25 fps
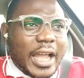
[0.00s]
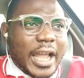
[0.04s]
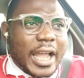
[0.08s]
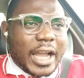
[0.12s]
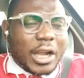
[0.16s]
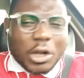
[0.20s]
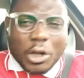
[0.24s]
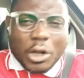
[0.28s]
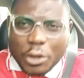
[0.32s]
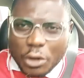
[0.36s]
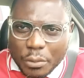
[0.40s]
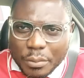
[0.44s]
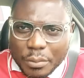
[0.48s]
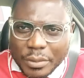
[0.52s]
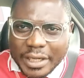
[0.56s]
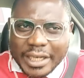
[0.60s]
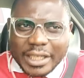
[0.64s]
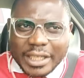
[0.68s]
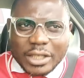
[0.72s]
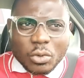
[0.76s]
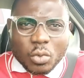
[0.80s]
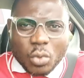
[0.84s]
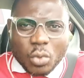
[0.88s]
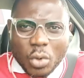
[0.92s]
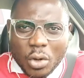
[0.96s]

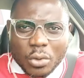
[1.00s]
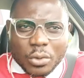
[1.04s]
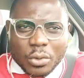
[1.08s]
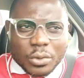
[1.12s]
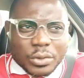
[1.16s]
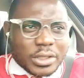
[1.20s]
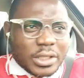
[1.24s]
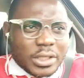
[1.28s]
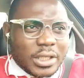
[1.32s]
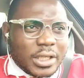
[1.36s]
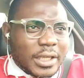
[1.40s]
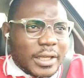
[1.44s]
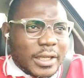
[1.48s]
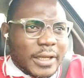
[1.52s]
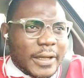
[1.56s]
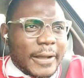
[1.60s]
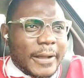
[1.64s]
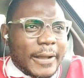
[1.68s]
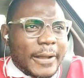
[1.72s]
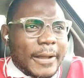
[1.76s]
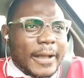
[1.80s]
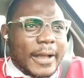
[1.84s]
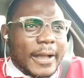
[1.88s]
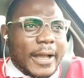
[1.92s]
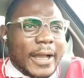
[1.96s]
economy in the world.
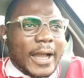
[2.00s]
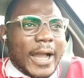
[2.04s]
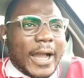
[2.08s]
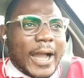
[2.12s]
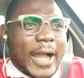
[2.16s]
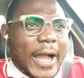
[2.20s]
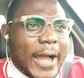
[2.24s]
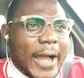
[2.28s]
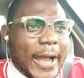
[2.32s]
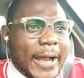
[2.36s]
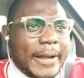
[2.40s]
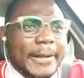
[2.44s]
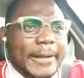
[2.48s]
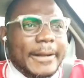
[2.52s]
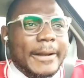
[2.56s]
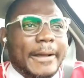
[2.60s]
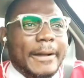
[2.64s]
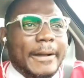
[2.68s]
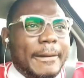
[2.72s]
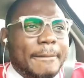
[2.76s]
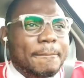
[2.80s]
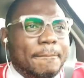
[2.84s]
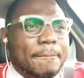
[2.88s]
And